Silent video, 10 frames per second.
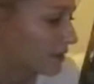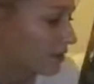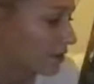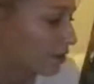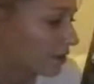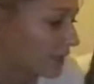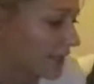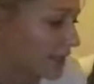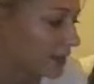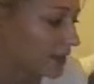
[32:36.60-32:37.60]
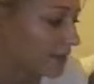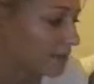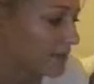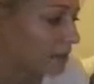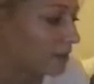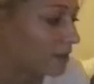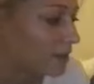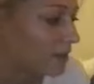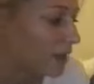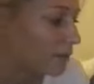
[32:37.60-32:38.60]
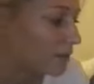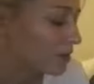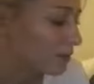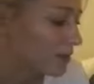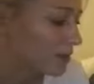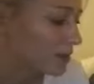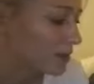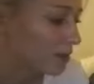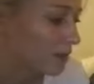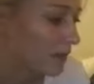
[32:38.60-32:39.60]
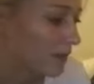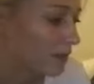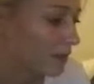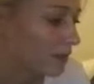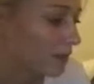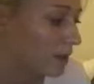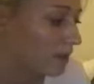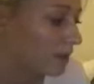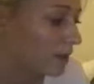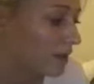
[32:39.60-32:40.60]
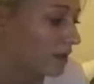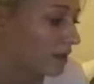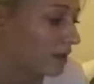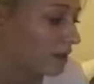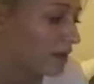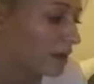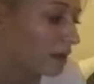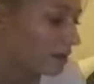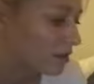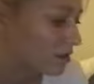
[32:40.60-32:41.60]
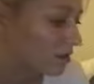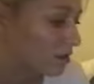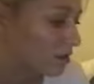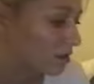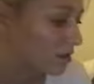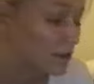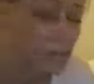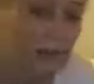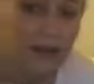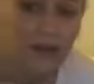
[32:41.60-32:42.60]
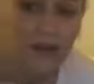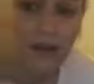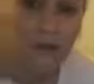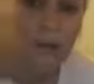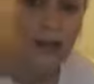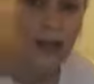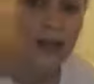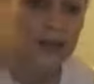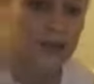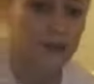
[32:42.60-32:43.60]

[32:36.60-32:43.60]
thought she'd let the team down and was the worst soccer player in the world. Thinking those thoughts had made her feel worse.